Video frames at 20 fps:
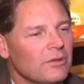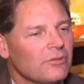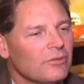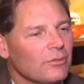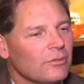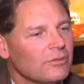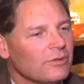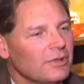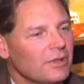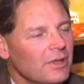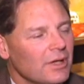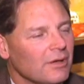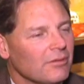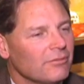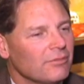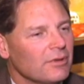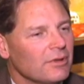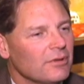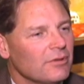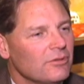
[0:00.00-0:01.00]
is so
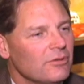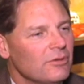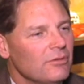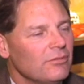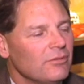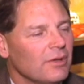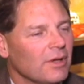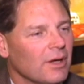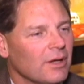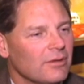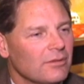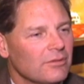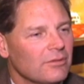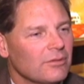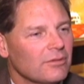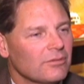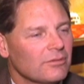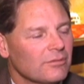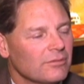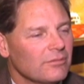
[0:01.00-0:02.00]
tough is you've got
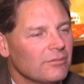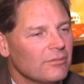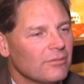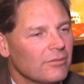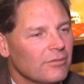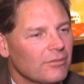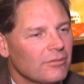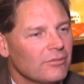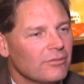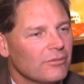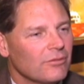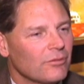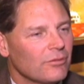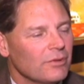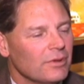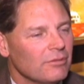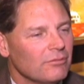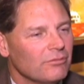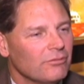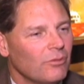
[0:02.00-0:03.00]
just
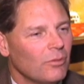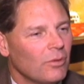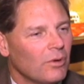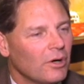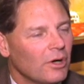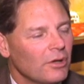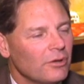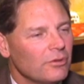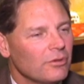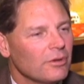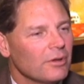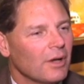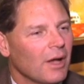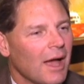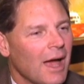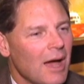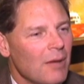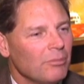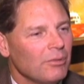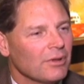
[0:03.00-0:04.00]
three and four hundred
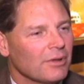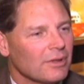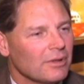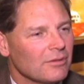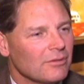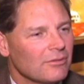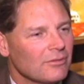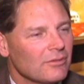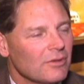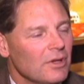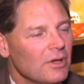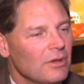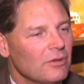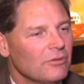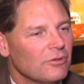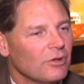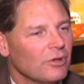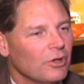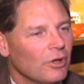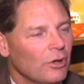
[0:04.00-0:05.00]
applicants
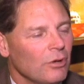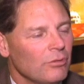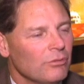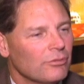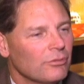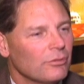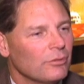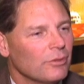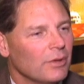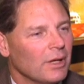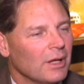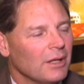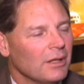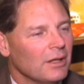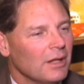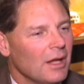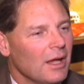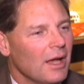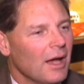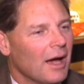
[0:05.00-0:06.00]
to go through,
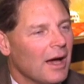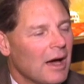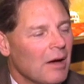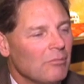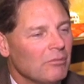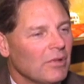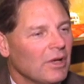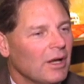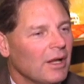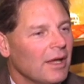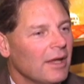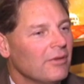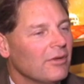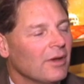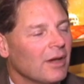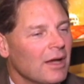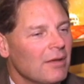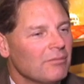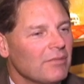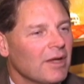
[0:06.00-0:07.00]
and I'm glad
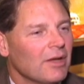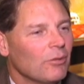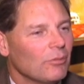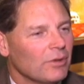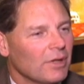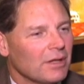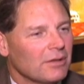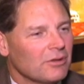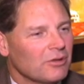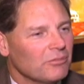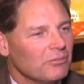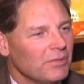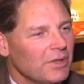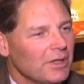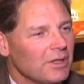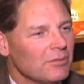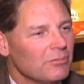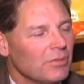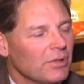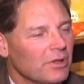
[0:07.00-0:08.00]
that I'm not on that
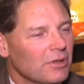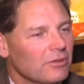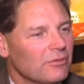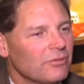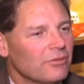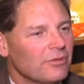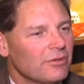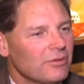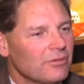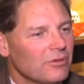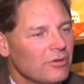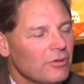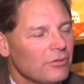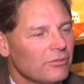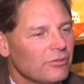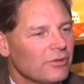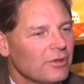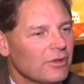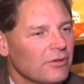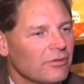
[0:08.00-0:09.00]
committee because
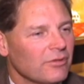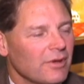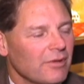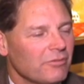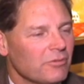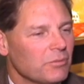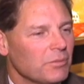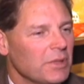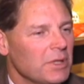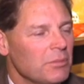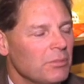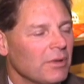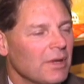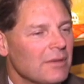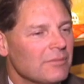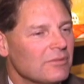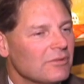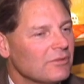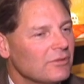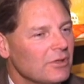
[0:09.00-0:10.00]
those six, seven people
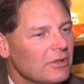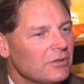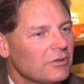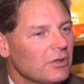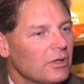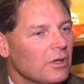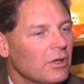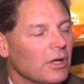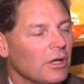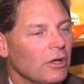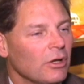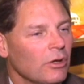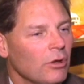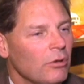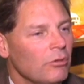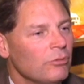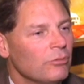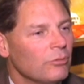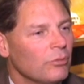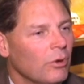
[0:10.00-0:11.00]
have to sit there and
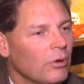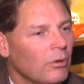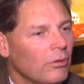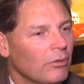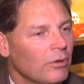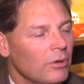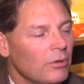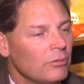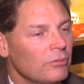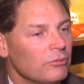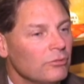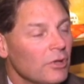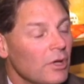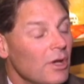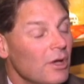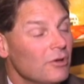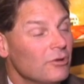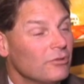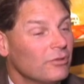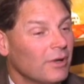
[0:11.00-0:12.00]
go through all those,
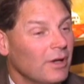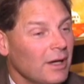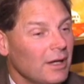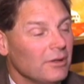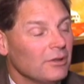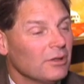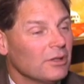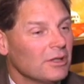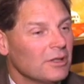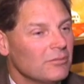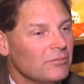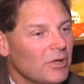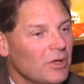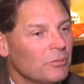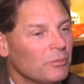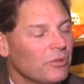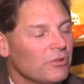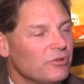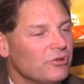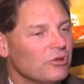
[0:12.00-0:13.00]
trying to come
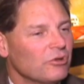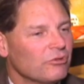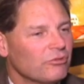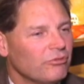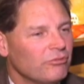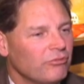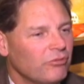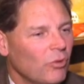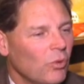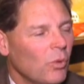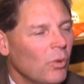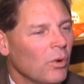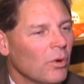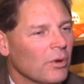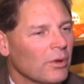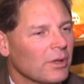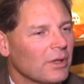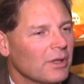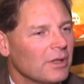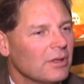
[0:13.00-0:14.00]
up with just
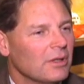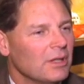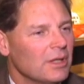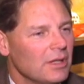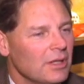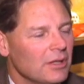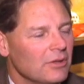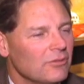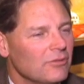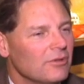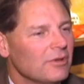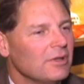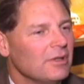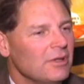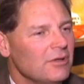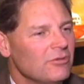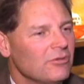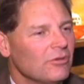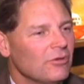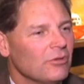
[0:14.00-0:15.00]
four kids in
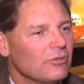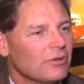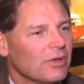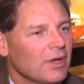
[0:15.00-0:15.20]
each of those